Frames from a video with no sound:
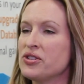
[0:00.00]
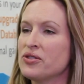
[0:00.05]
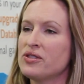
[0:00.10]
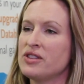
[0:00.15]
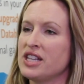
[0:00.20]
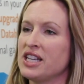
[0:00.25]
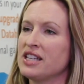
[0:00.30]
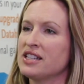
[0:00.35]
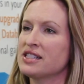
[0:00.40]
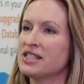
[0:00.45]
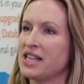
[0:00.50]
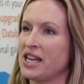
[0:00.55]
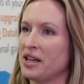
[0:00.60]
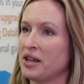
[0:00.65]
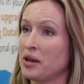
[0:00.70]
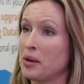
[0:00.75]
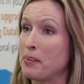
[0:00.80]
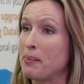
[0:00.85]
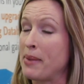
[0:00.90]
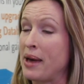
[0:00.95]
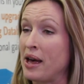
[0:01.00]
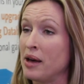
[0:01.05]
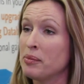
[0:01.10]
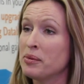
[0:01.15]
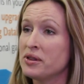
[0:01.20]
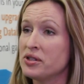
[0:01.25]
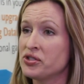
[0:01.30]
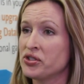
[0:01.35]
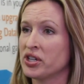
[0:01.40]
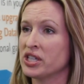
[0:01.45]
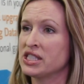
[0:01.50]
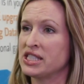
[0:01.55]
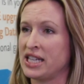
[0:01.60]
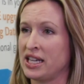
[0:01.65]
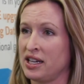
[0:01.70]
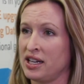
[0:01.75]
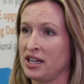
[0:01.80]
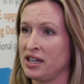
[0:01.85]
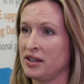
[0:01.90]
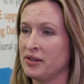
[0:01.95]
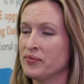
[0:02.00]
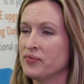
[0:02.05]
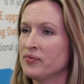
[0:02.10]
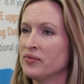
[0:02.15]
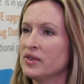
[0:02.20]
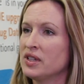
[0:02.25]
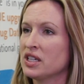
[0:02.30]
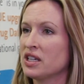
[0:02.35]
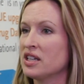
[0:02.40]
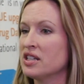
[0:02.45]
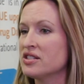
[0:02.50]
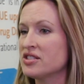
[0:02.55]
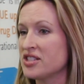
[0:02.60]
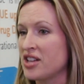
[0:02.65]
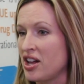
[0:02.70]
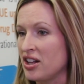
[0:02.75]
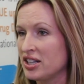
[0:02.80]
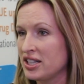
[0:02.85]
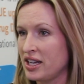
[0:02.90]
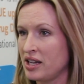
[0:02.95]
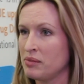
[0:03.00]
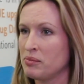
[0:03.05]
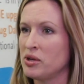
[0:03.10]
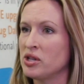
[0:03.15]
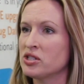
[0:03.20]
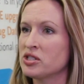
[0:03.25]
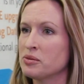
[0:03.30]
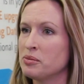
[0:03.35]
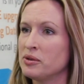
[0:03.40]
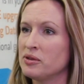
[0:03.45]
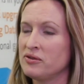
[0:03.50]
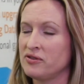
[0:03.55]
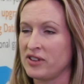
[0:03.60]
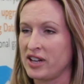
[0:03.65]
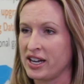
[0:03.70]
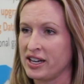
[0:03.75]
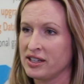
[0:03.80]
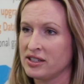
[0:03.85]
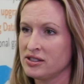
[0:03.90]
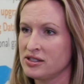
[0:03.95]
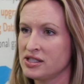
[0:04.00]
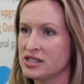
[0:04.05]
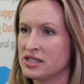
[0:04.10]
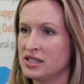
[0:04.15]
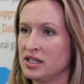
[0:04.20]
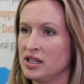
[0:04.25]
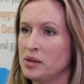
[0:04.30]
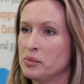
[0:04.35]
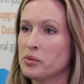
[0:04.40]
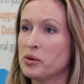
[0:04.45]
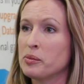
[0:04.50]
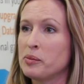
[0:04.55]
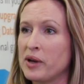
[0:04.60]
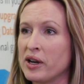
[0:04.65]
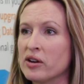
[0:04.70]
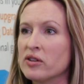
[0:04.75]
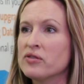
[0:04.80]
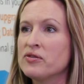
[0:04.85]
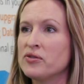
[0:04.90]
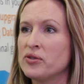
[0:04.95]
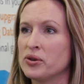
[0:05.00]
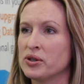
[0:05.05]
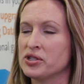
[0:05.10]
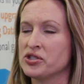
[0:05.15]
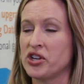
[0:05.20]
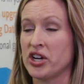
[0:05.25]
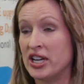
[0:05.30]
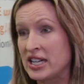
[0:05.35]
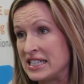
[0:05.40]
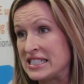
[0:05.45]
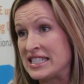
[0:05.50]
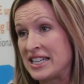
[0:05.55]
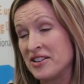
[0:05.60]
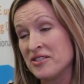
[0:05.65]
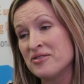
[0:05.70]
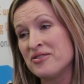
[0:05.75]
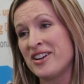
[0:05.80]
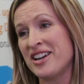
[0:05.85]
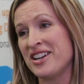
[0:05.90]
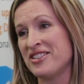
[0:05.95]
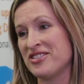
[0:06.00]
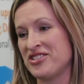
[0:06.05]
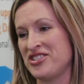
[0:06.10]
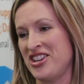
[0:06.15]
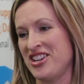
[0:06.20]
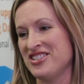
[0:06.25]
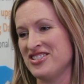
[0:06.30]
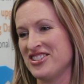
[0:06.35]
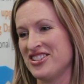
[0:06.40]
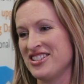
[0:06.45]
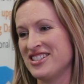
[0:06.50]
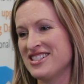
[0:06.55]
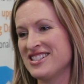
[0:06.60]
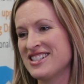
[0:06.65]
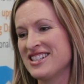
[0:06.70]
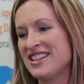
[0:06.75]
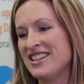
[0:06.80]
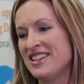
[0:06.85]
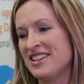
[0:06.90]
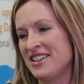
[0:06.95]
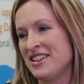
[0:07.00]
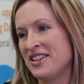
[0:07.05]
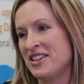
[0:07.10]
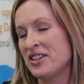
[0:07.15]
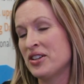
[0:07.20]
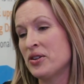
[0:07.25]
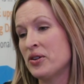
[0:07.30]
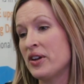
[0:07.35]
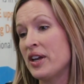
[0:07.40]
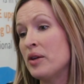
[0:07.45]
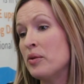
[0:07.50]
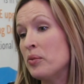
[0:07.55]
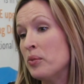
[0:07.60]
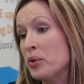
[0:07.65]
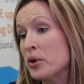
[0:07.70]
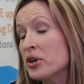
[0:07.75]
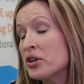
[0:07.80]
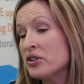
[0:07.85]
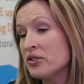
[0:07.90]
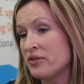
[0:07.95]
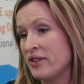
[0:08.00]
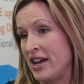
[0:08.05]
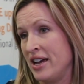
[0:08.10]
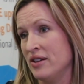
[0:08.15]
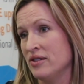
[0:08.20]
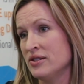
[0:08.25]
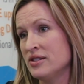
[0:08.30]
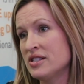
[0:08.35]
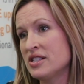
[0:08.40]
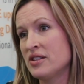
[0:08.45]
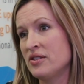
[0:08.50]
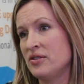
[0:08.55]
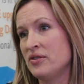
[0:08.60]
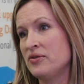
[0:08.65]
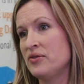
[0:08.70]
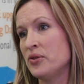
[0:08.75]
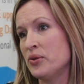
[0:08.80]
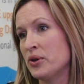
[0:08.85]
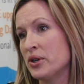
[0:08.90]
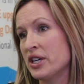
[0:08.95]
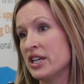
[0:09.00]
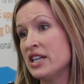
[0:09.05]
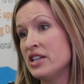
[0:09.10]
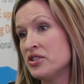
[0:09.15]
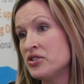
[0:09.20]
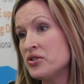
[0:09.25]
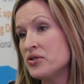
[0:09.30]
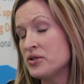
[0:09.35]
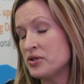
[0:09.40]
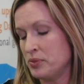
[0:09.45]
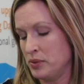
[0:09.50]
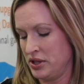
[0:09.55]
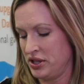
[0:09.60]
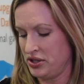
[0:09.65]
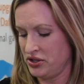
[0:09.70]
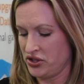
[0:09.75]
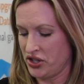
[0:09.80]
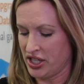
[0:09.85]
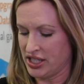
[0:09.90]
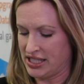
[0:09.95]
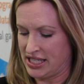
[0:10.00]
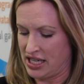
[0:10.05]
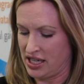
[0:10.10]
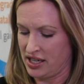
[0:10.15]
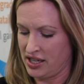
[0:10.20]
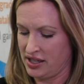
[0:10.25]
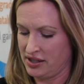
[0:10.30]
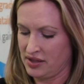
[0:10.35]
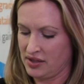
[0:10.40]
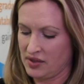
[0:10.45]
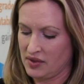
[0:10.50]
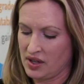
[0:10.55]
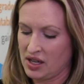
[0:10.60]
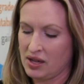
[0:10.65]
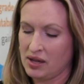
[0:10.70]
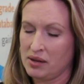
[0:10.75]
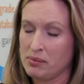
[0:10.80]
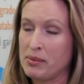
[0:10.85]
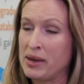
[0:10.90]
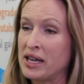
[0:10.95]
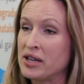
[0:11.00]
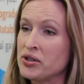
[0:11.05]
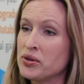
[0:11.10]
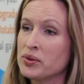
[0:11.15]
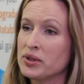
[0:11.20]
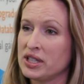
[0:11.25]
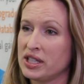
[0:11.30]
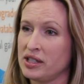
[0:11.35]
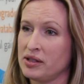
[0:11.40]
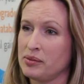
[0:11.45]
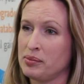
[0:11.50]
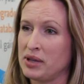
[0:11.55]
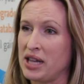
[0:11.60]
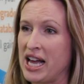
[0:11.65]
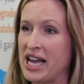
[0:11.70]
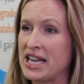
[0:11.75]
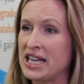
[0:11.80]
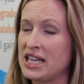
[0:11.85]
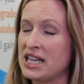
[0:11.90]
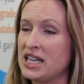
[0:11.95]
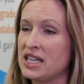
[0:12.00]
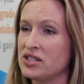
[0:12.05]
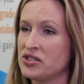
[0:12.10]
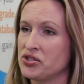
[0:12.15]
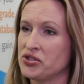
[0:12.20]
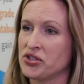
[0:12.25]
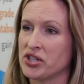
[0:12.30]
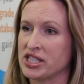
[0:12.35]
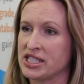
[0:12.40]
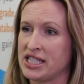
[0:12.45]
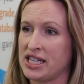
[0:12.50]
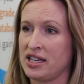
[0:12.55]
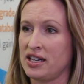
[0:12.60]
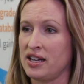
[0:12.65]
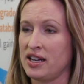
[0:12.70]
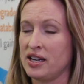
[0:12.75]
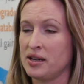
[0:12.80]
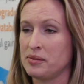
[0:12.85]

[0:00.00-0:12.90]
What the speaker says: do things like map the drug data, consolidate multiple files, prepare for drug identifier changes, create workarounds for issues with the drug data, and manually apply each drug data